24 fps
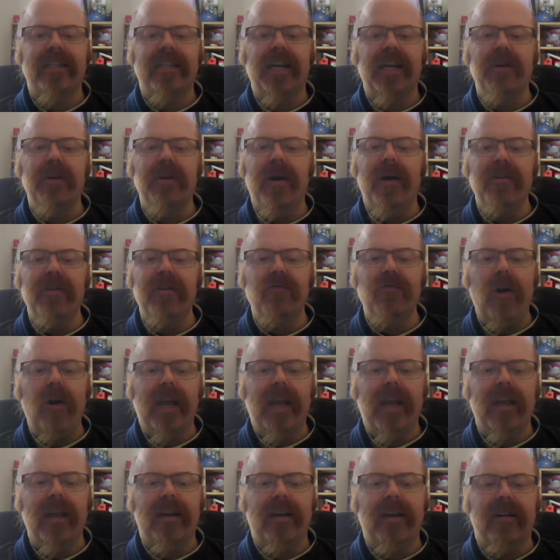Now, you might
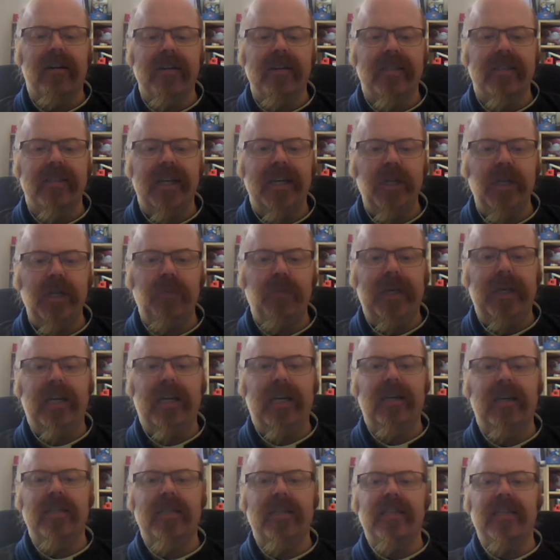recognize it
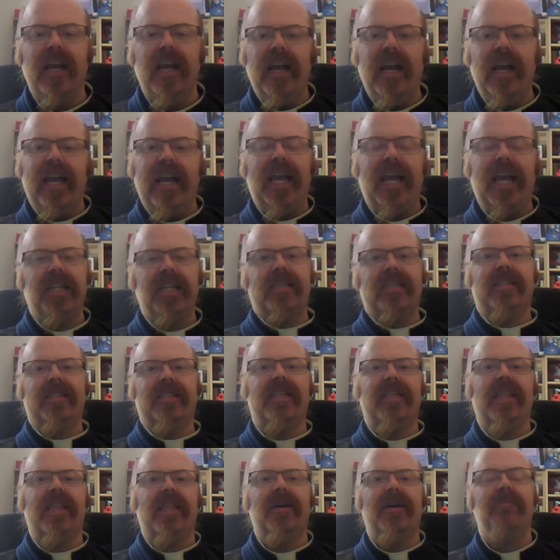because it's
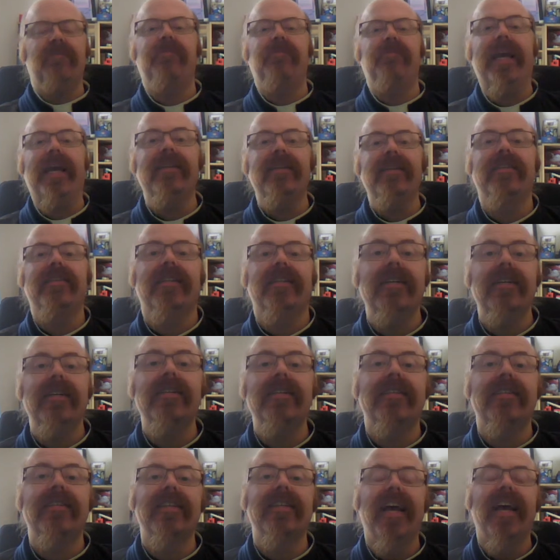the
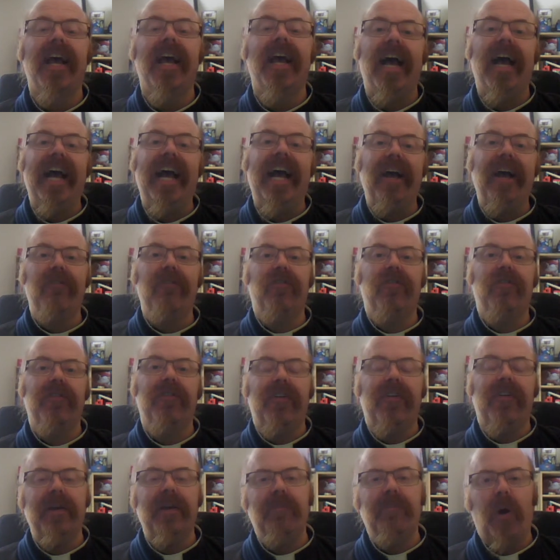basis for a
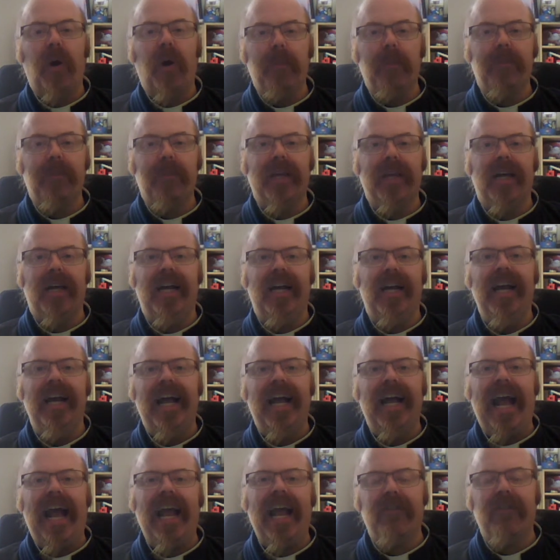very popular
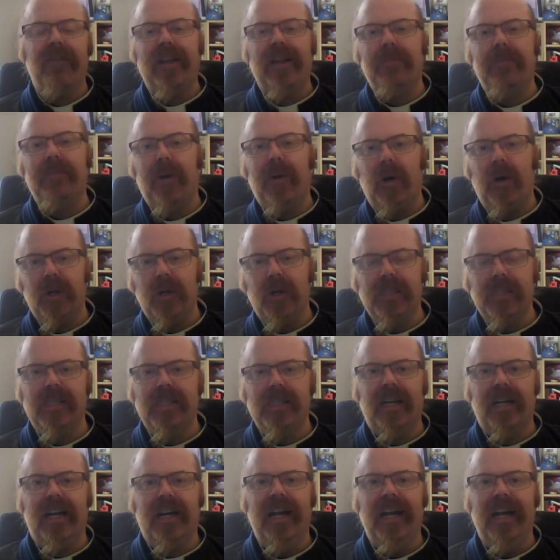Harry
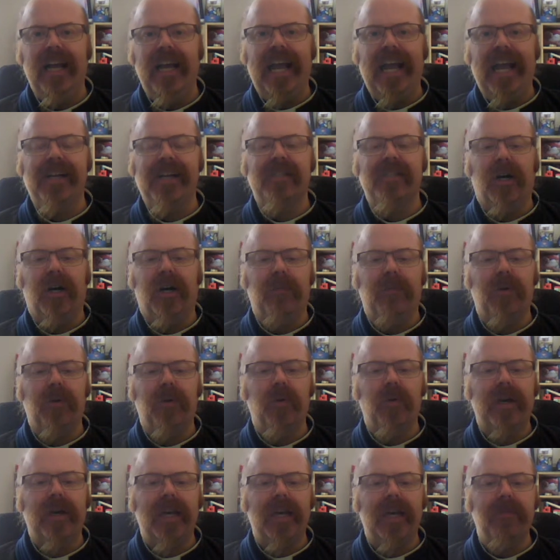Potter
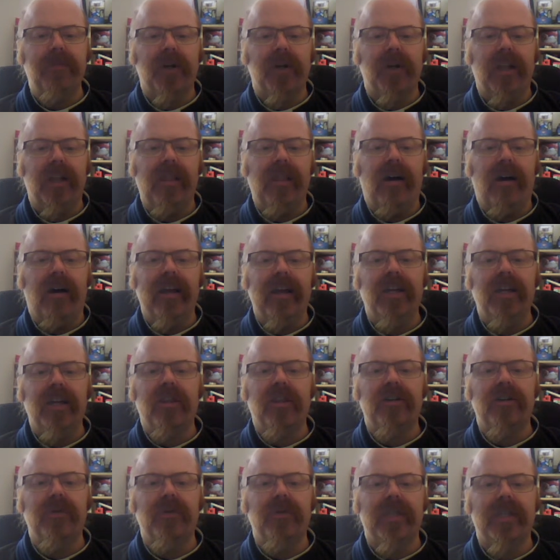example, where they put a line
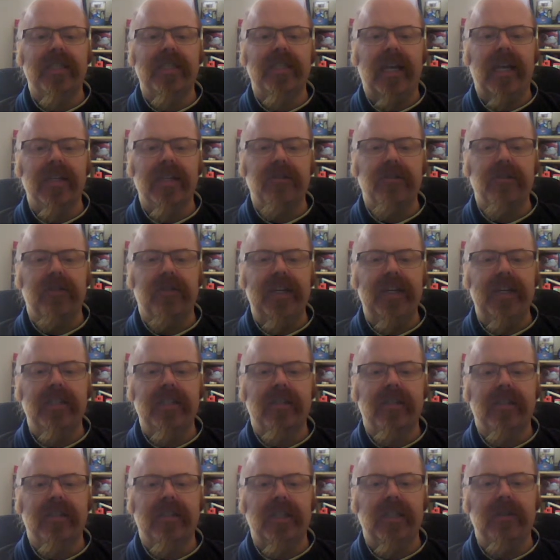through the centre of
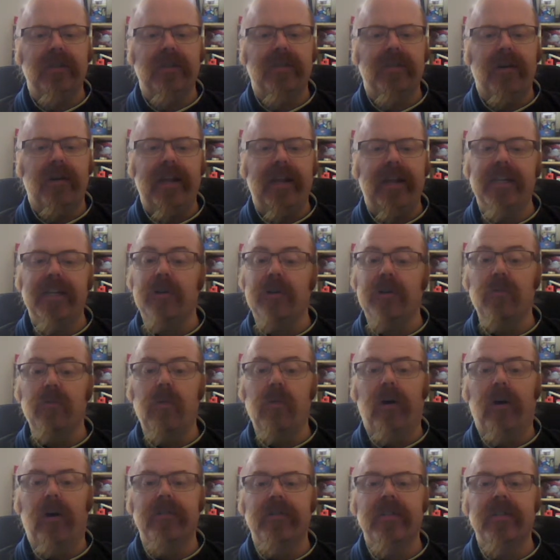it to donate a
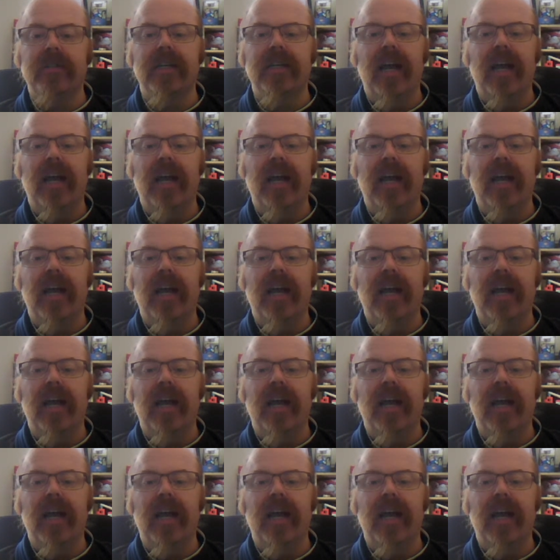wand,